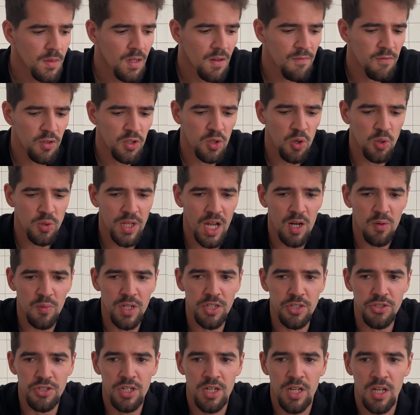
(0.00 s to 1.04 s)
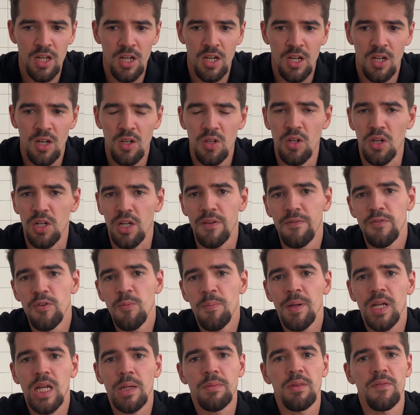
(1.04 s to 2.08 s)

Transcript: For cold outreach, look, if you pick up